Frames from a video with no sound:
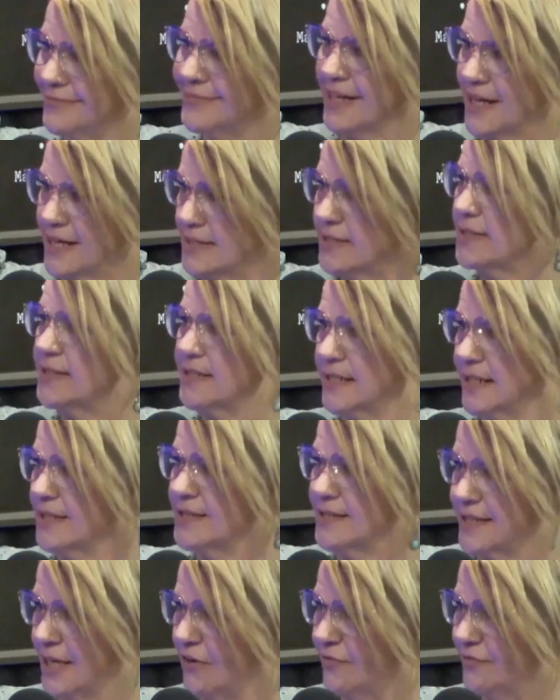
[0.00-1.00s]
entity
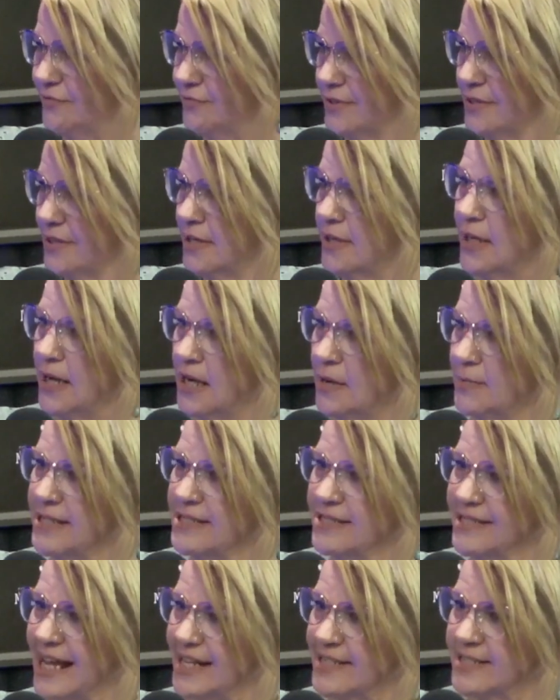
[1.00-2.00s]
itself. Um, is
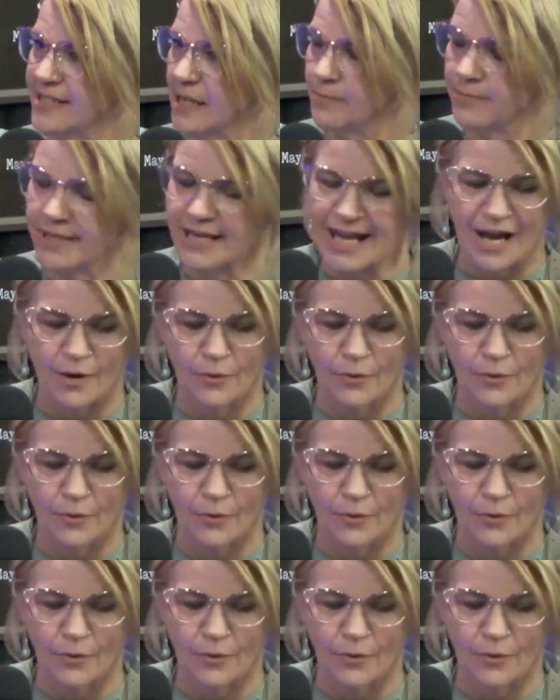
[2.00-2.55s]
that something? How